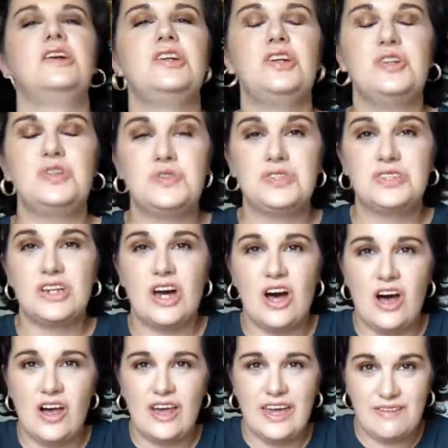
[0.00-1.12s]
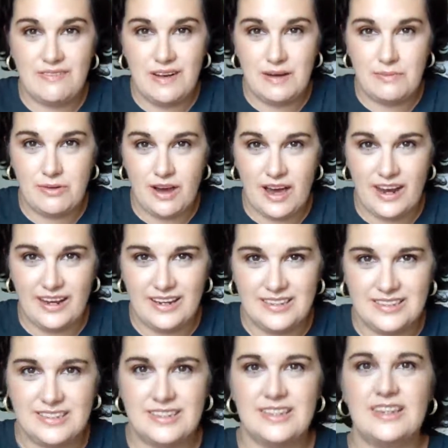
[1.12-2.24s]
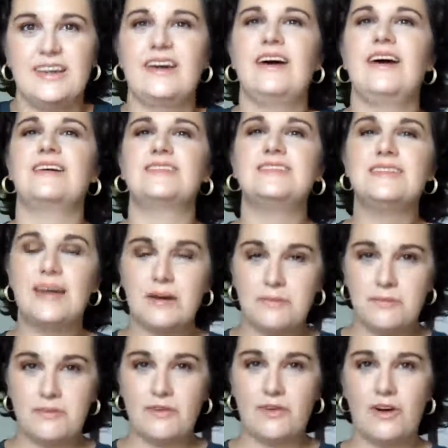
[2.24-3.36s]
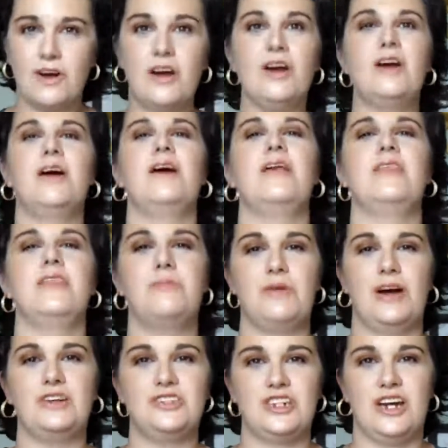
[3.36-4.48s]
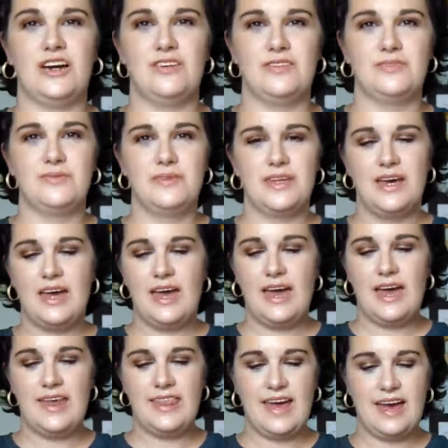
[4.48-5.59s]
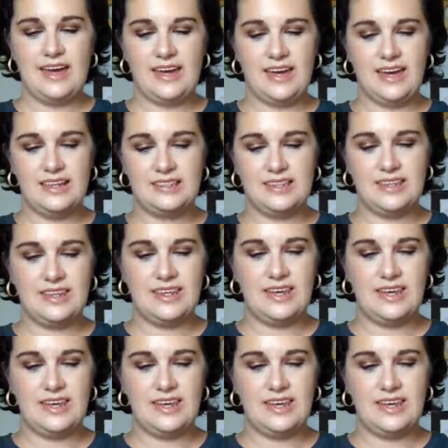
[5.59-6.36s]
used all Avon products except for the brow gel. That is